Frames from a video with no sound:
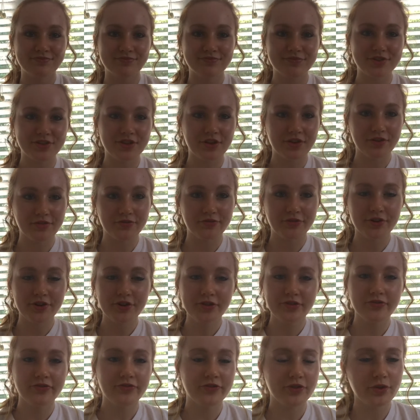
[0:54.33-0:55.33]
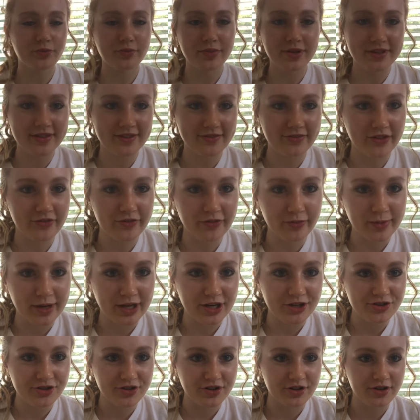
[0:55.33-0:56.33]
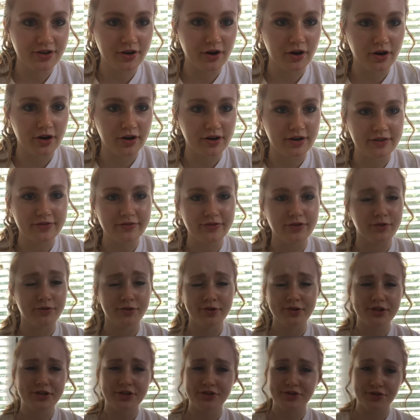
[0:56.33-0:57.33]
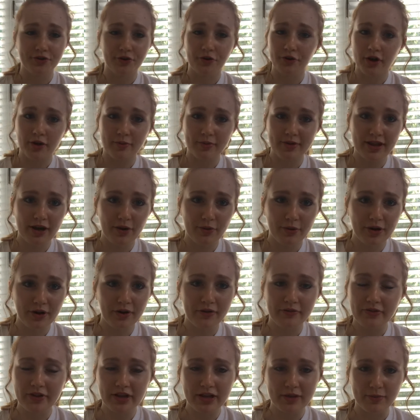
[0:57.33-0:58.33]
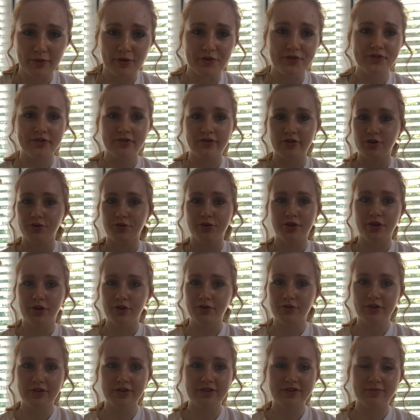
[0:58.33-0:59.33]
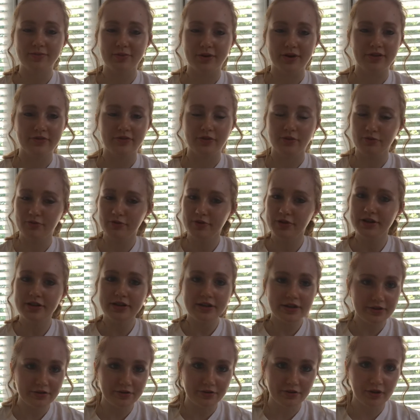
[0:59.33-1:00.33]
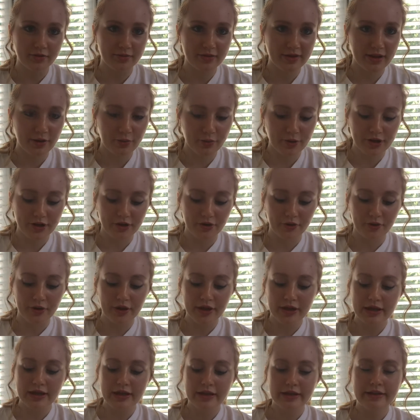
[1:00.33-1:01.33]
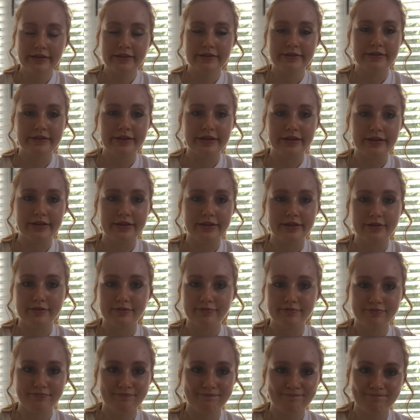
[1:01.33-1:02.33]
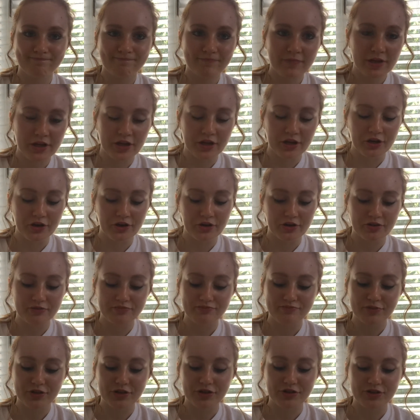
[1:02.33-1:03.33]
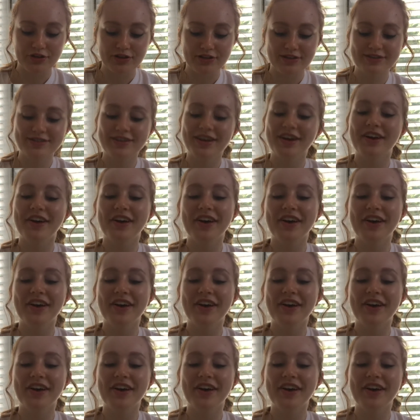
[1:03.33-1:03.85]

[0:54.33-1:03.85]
So the first few bits of information are, if you really just don't know me that well, I feel like most of you would know this, but if you really don't know me that well, then here it is.